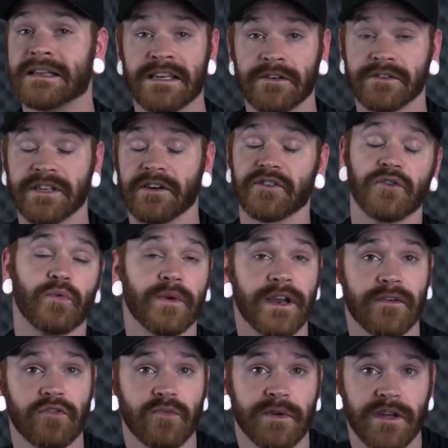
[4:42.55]
It'll tell you
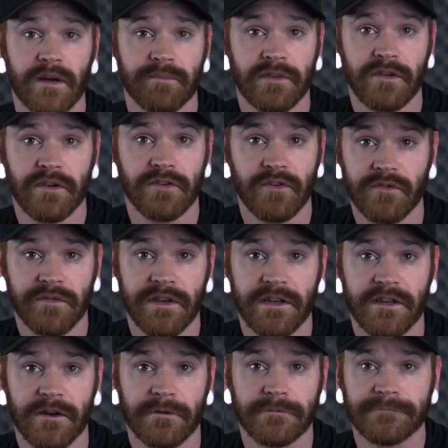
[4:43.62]
whenever we upload a new video.